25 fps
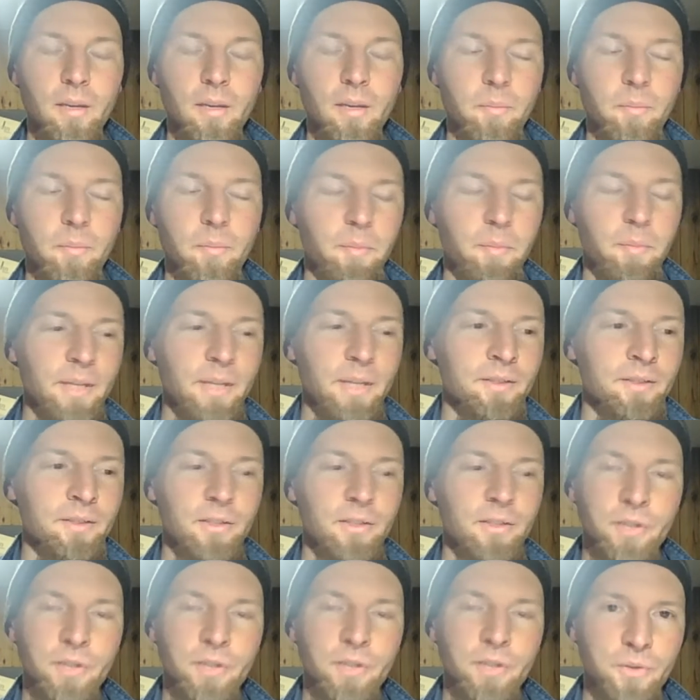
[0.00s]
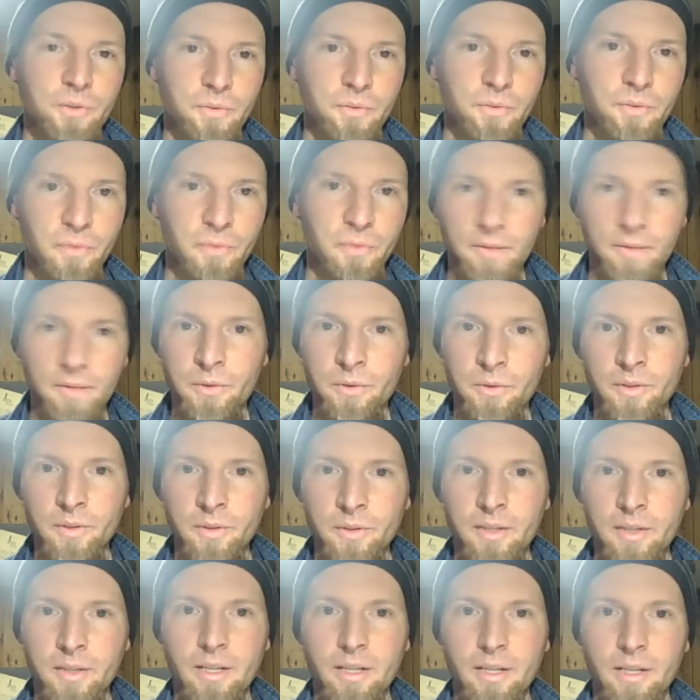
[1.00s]
been essential forever.
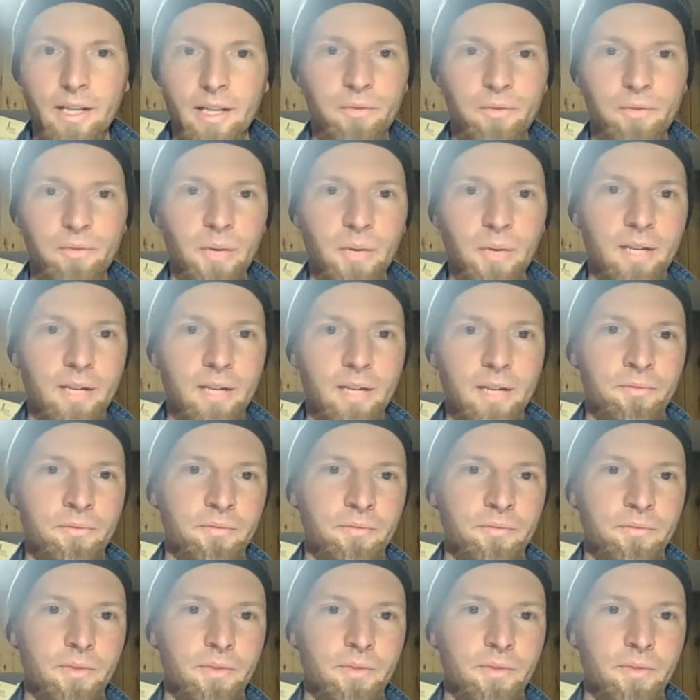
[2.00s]
If you have a